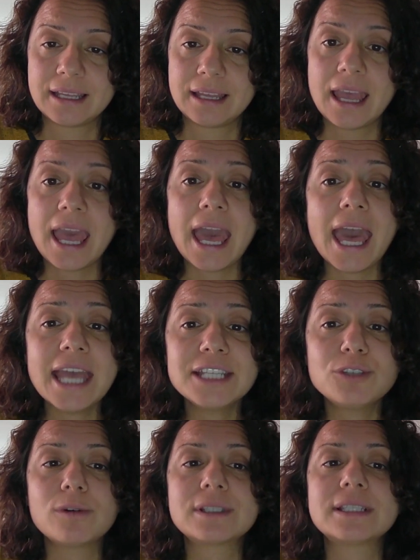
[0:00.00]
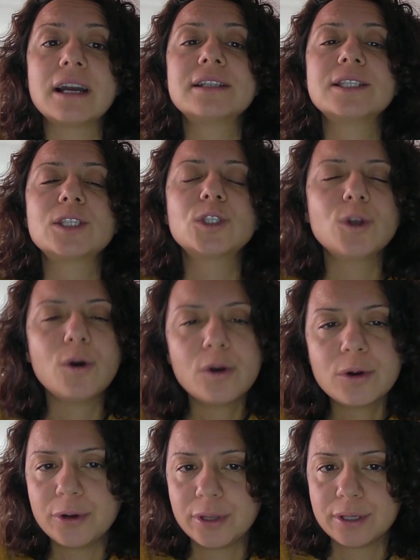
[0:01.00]
Hedgehogs are so
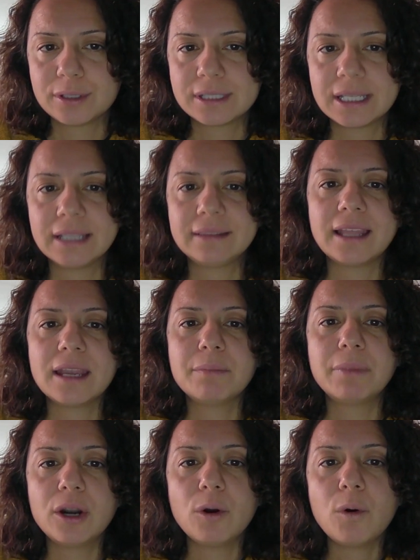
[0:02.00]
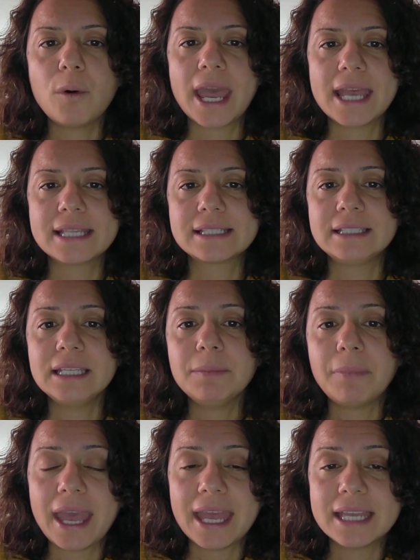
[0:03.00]
curious that they burrow as deep
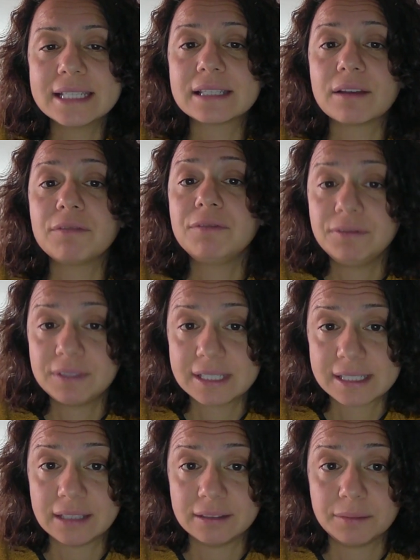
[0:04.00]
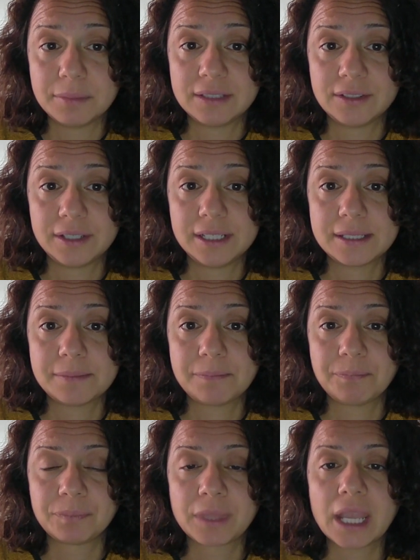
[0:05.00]
as 50 centimeters.
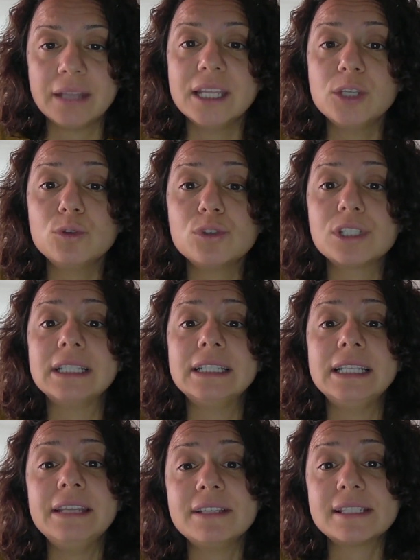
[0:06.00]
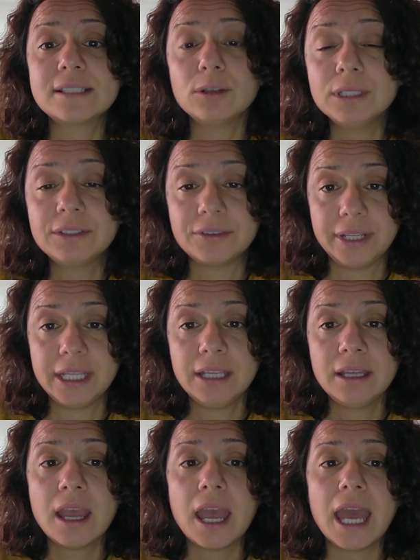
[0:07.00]
They usually live in solitary
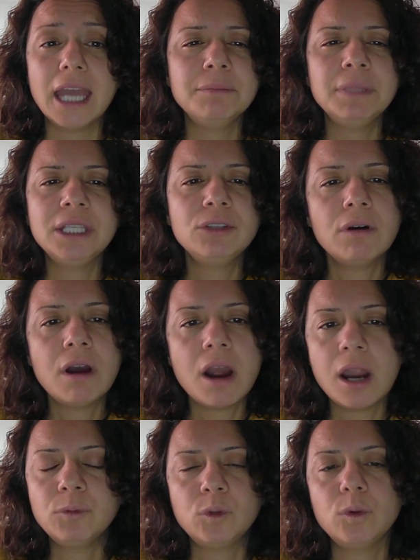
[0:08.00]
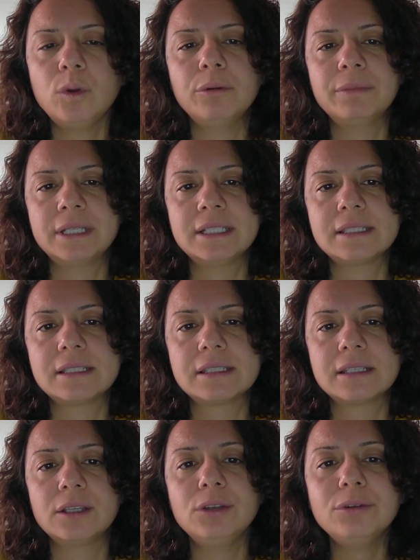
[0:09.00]
and mean no harm to humans.
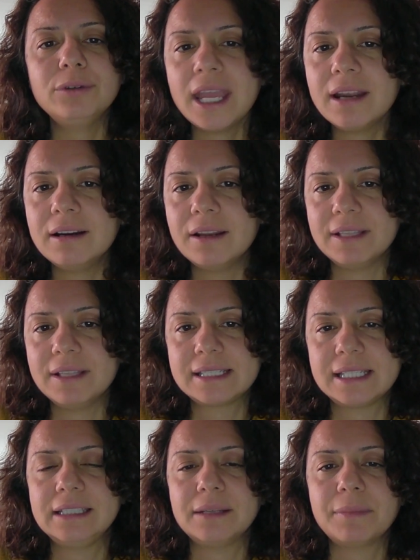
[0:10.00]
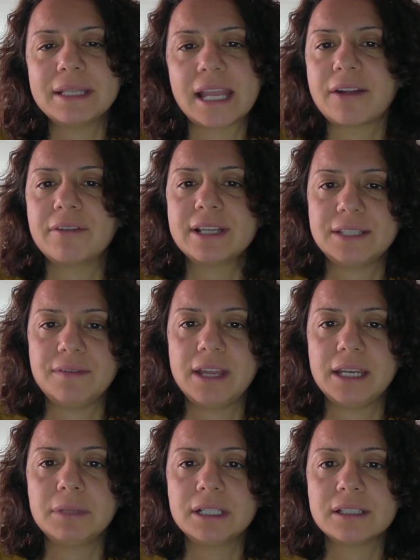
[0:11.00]
You rarely will see them as aggressive
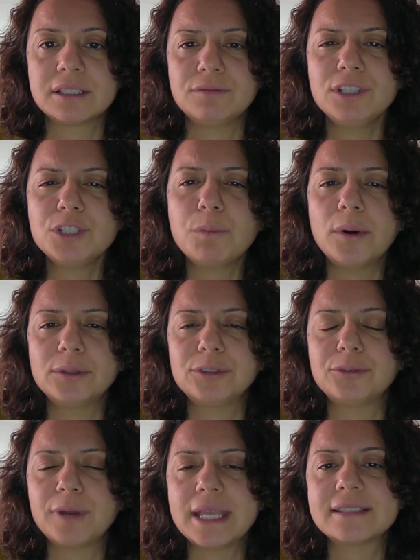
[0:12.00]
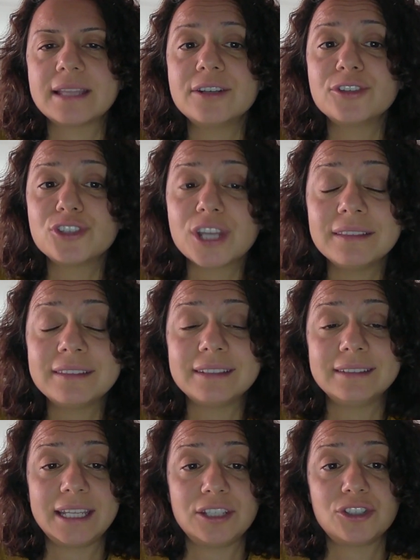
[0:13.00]
animals, which portrays their gentle
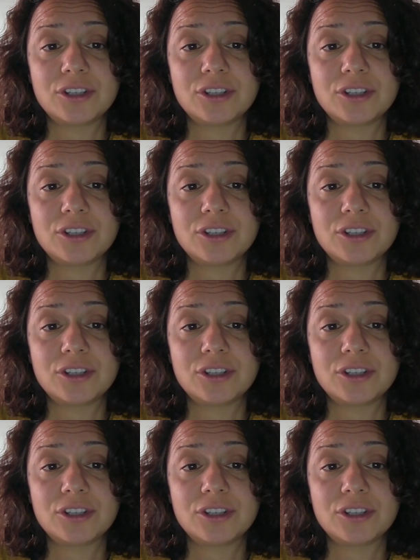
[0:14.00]
nature.